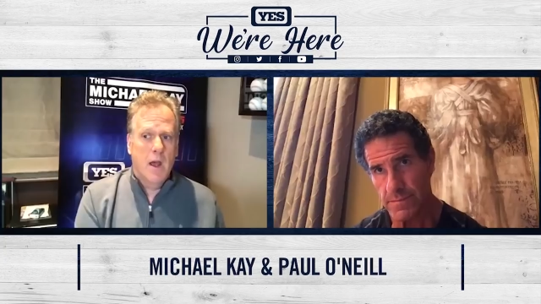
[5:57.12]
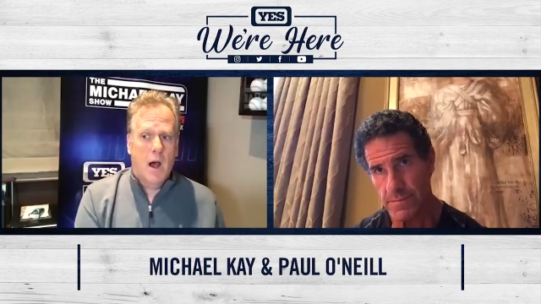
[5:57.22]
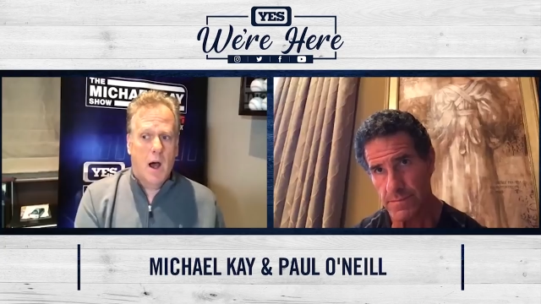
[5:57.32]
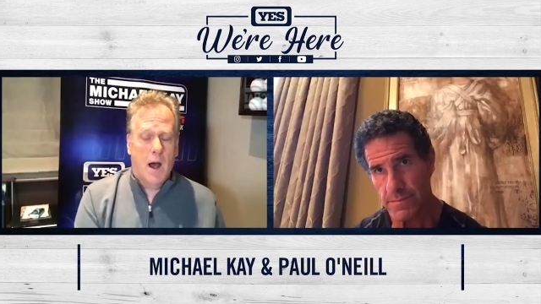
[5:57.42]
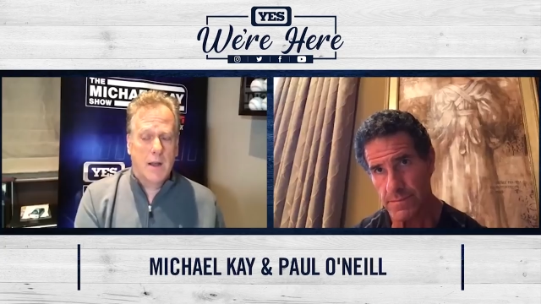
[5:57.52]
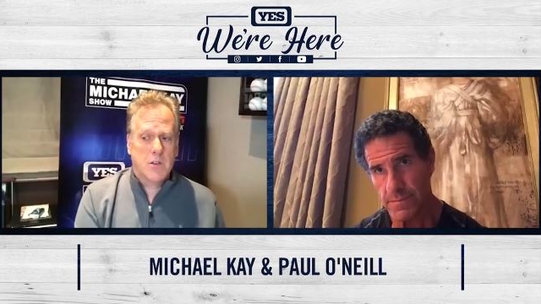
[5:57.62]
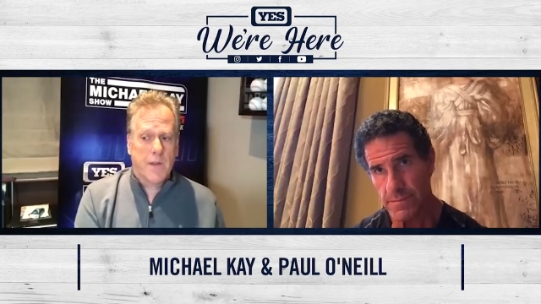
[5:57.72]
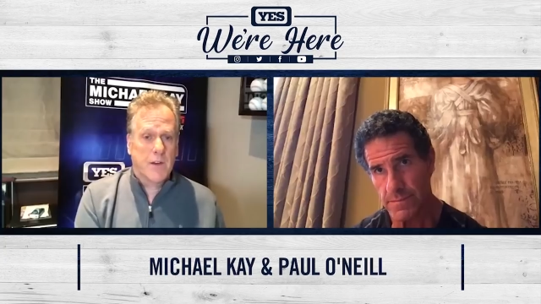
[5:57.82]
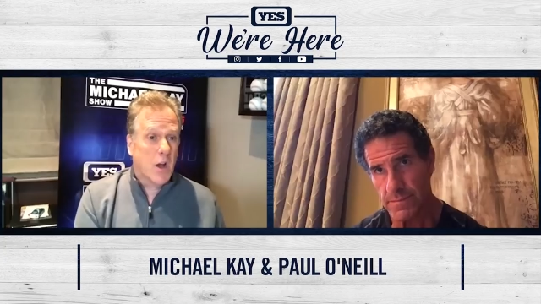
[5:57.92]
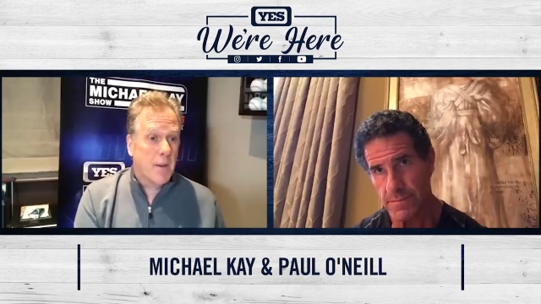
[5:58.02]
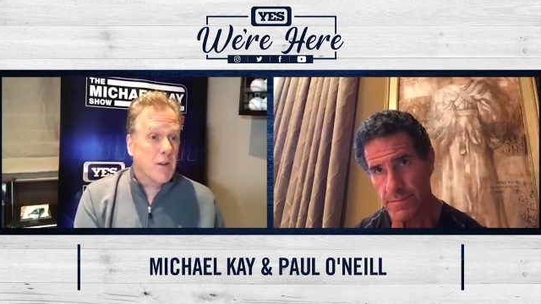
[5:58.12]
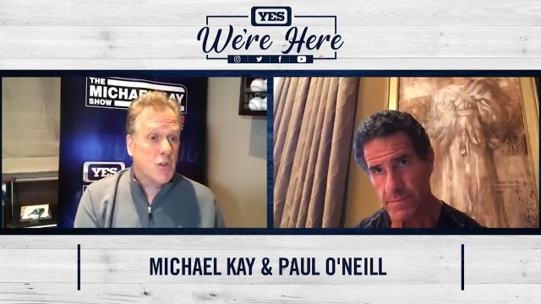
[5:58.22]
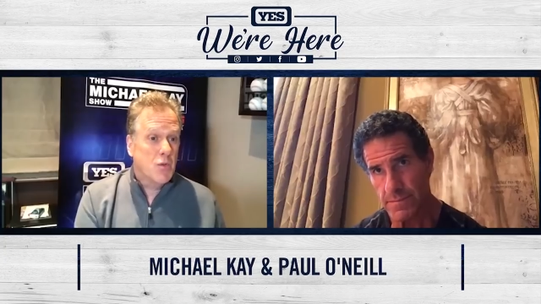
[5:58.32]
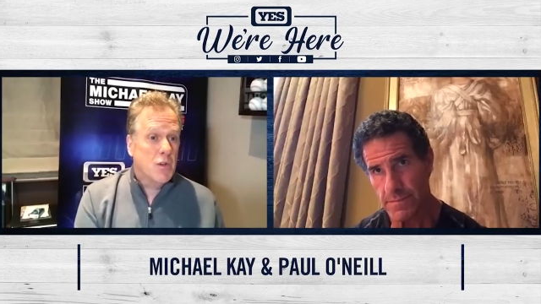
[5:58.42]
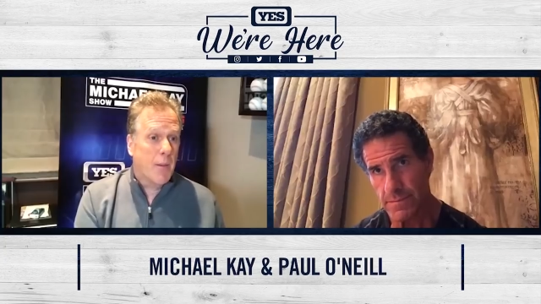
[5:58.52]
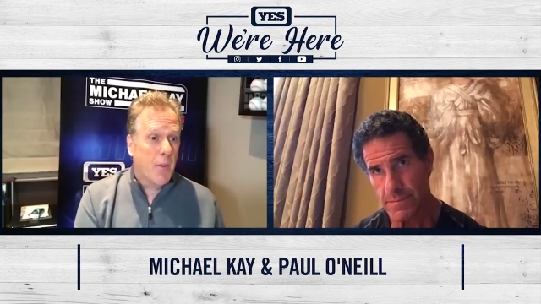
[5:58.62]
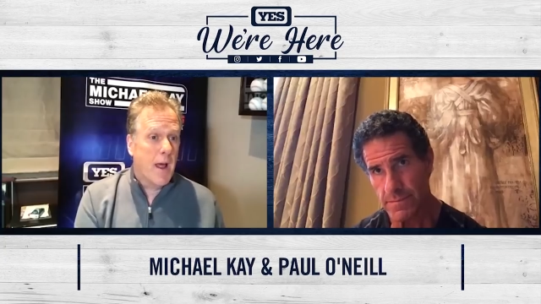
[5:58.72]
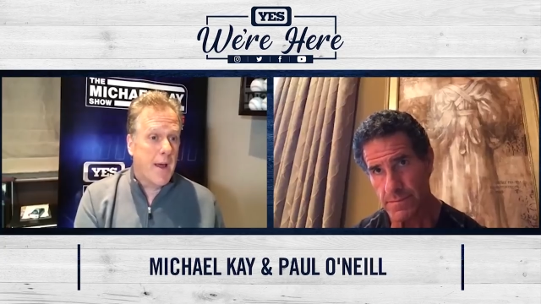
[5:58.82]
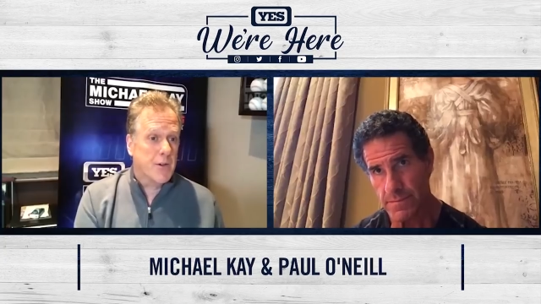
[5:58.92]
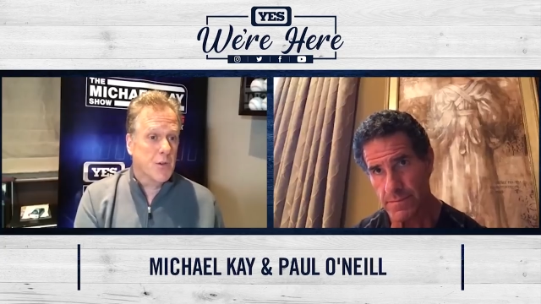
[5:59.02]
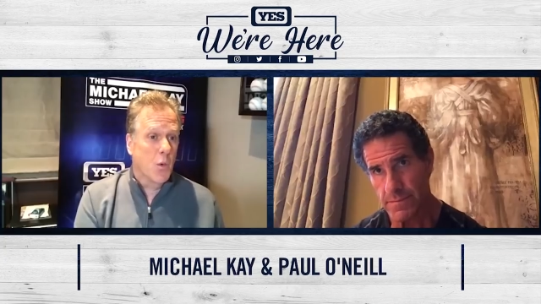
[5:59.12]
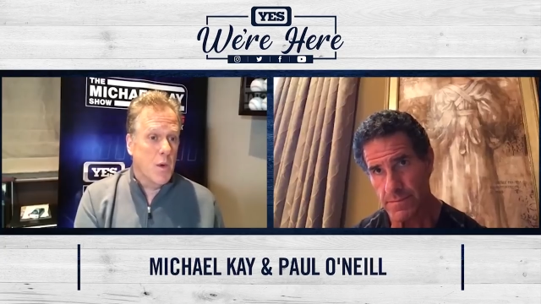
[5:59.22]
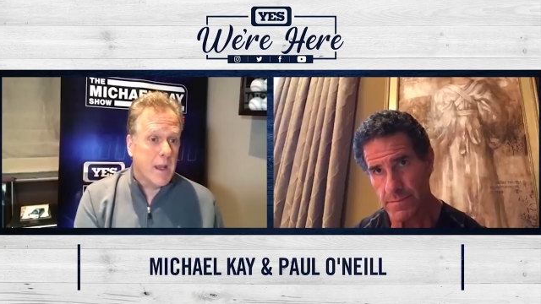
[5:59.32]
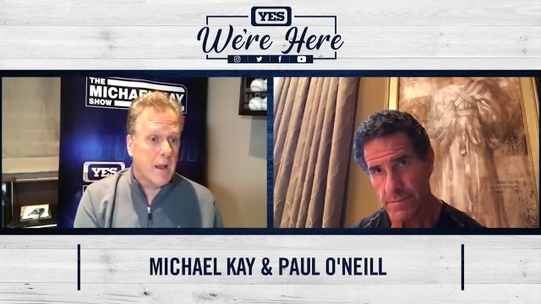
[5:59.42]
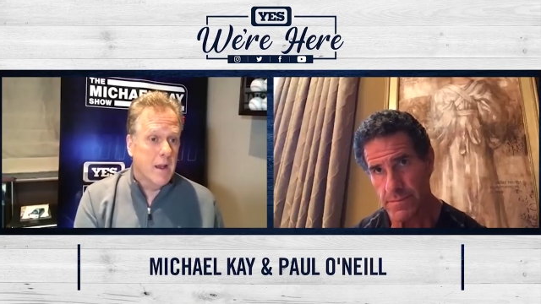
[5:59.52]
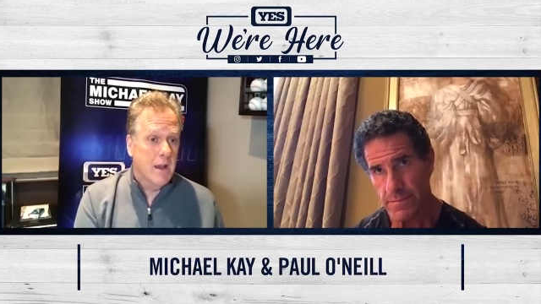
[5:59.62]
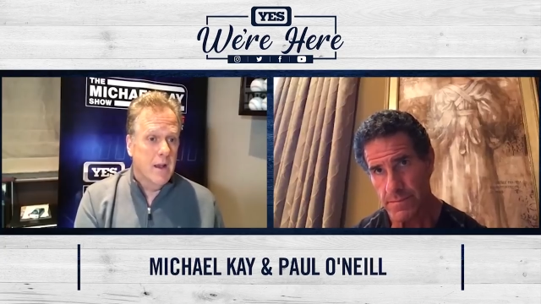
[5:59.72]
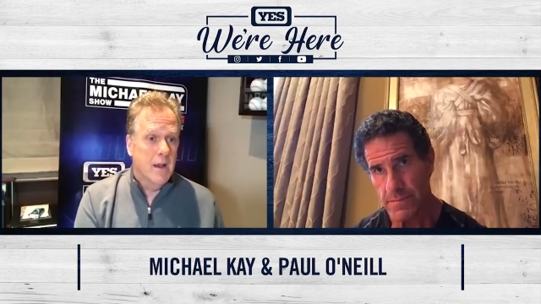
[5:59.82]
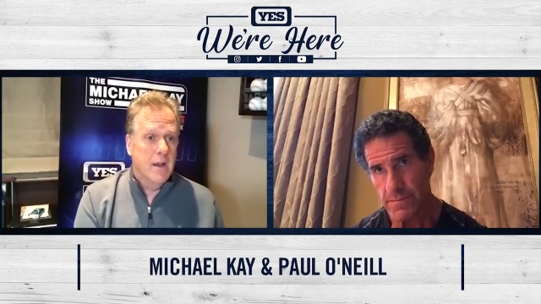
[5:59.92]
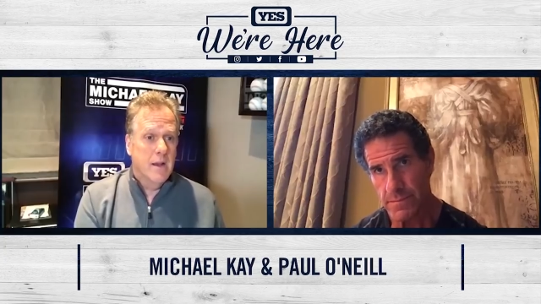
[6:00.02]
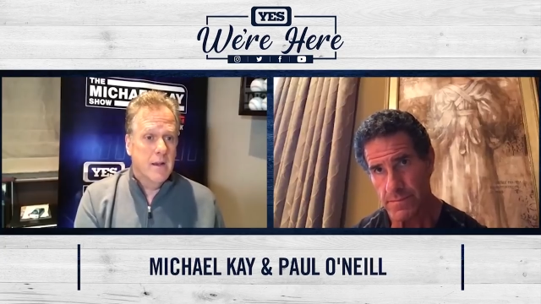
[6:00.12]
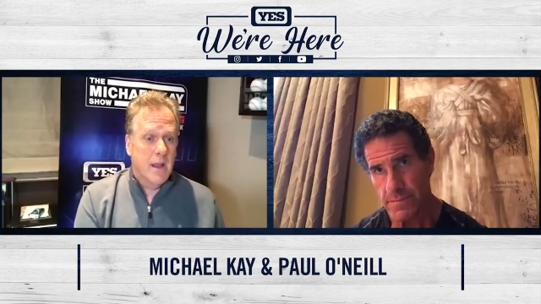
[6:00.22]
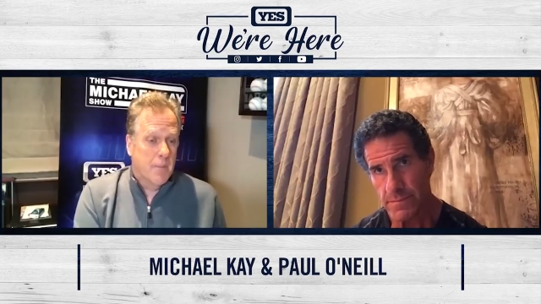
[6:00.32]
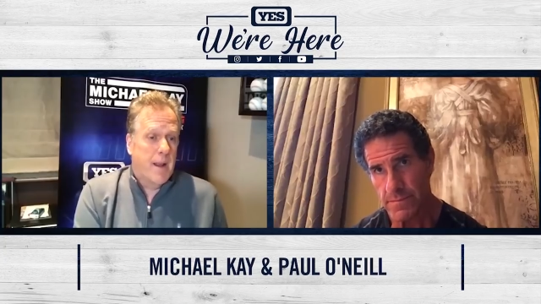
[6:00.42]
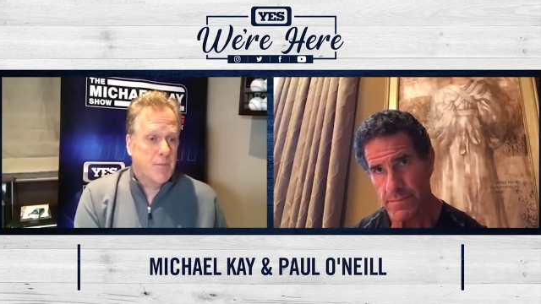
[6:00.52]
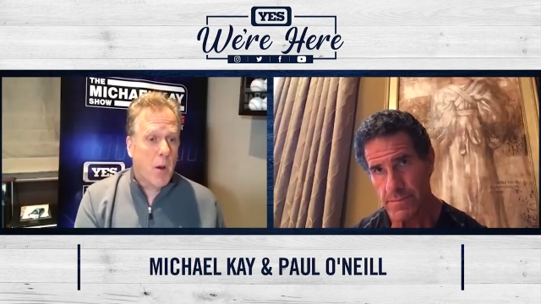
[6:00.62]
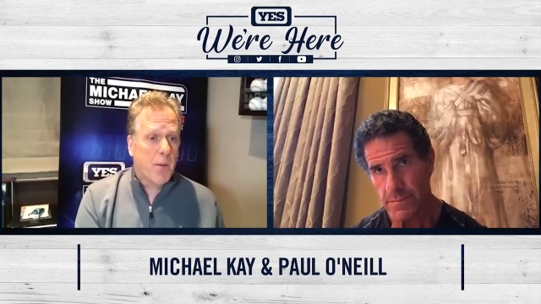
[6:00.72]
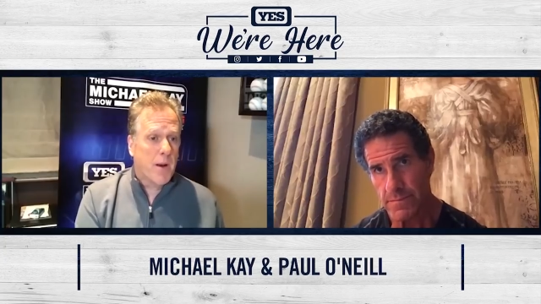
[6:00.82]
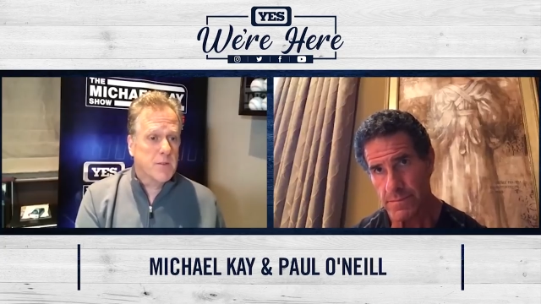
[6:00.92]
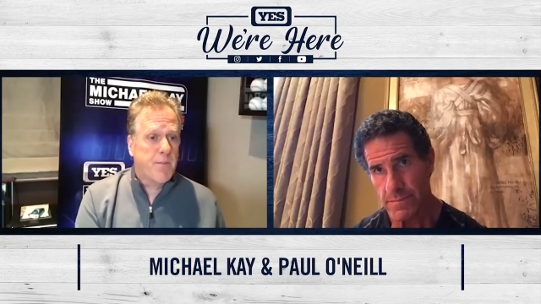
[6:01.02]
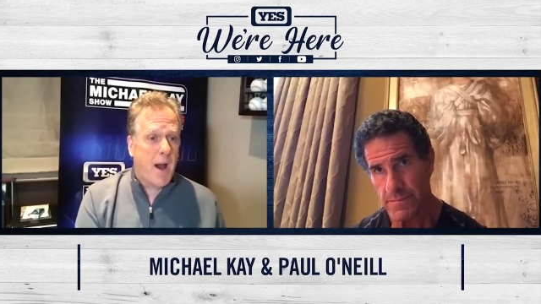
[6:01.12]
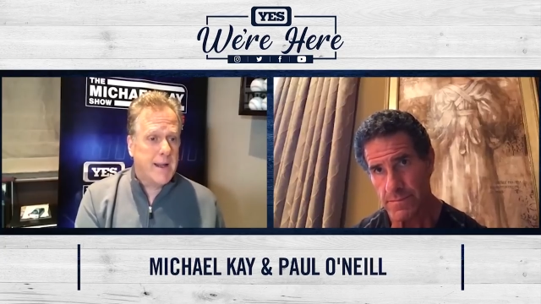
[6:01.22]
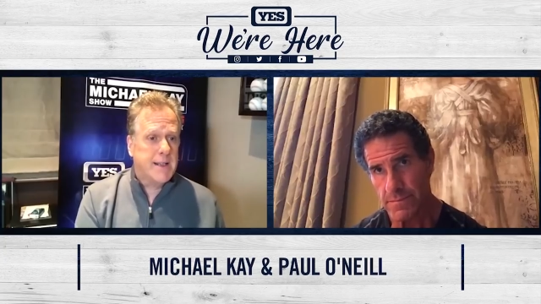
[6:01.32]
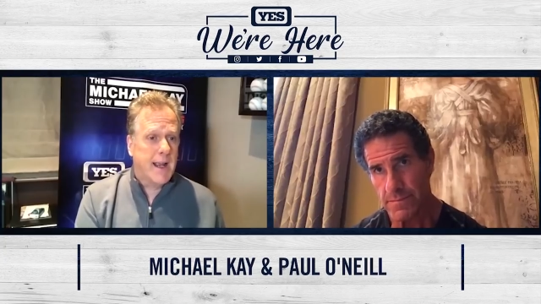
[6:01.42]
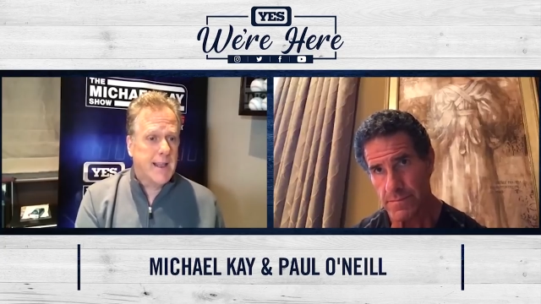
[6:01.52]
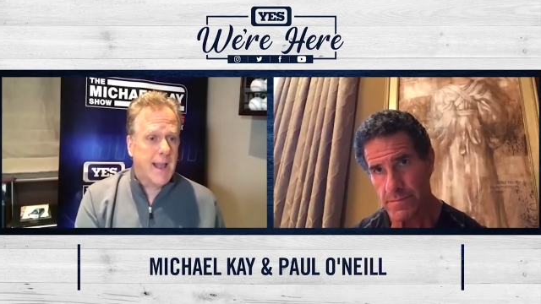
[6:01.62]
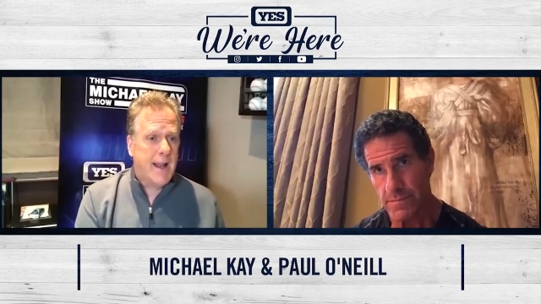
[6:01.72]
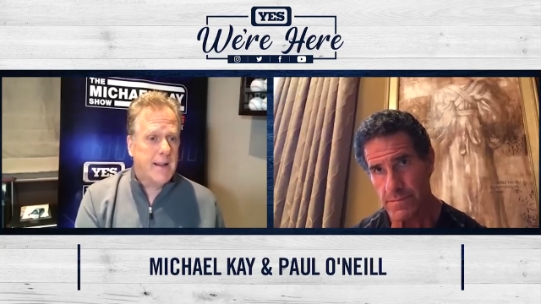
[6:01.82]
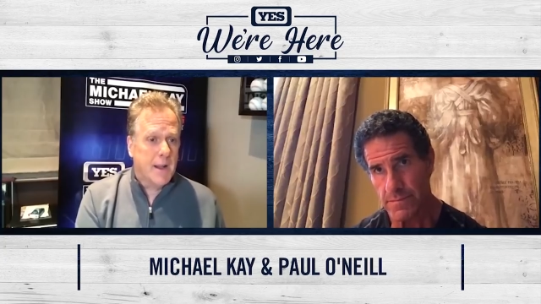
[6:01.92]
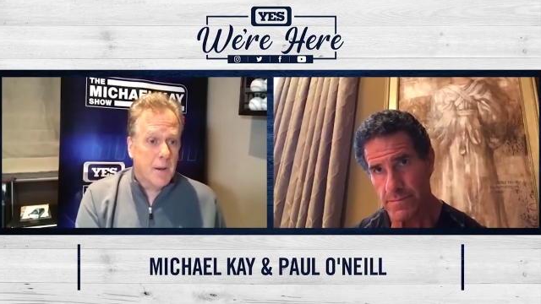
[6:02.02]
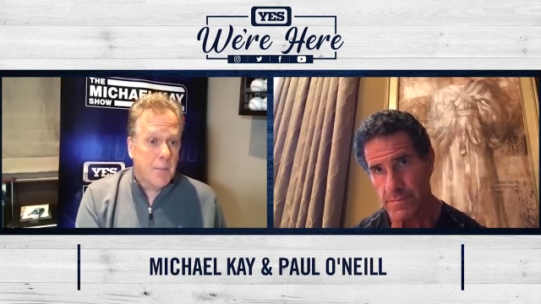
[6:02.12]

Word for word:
Speaker 1: Uh, so they're talking about two double headers a week. Can a baseball player's body take that? Can a